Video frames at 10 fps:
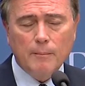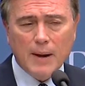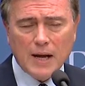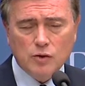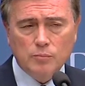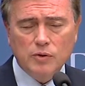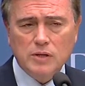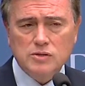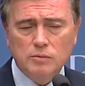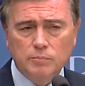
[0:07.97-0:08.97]

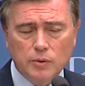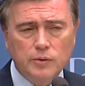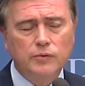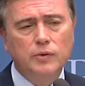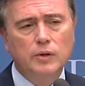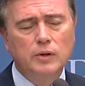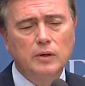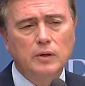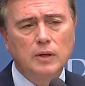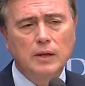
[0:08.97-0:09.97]
Macroprudential
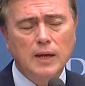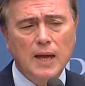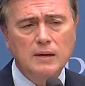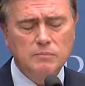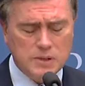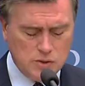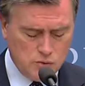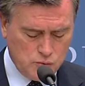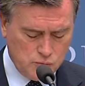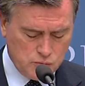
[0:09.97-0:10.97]
policy can be
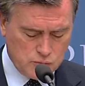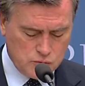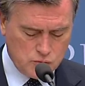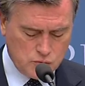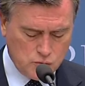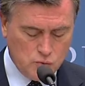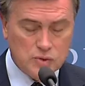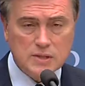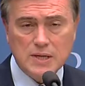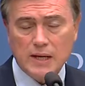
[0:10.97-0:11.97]
used
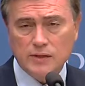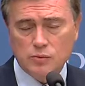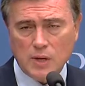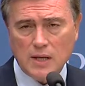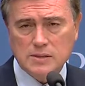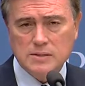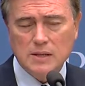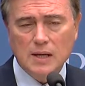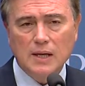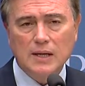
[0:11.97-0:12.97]
to address